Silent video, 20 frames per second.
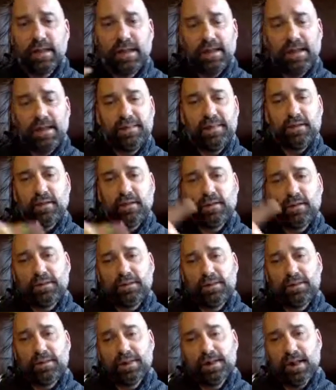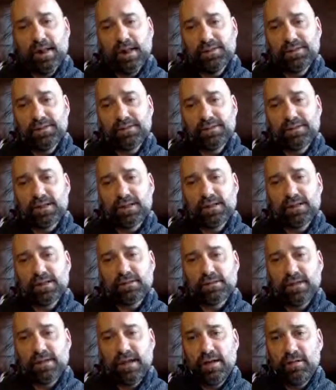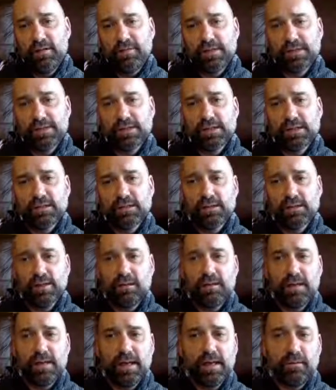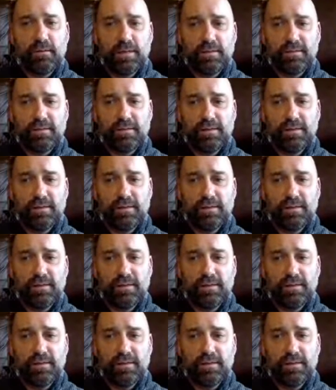And then on the other side, on the healthy side, you go, okay, well, if,